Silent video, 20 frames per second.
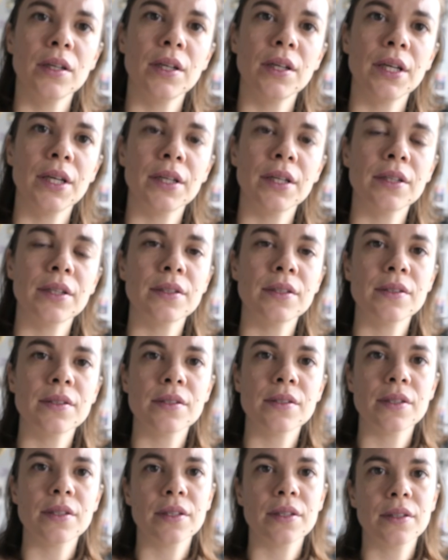
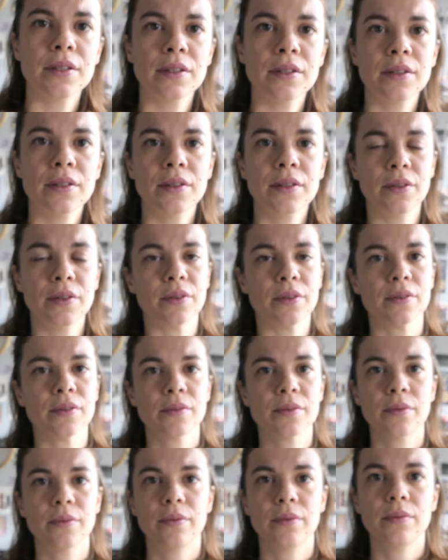And,
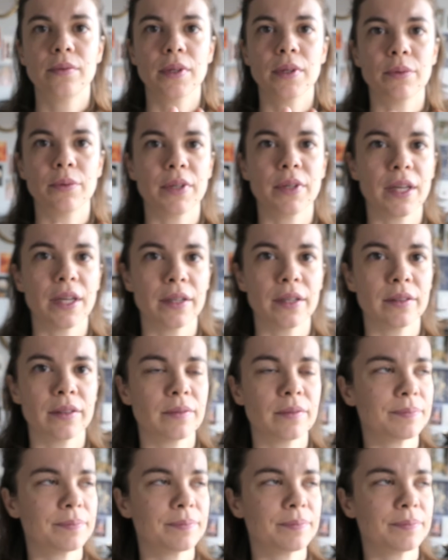when we get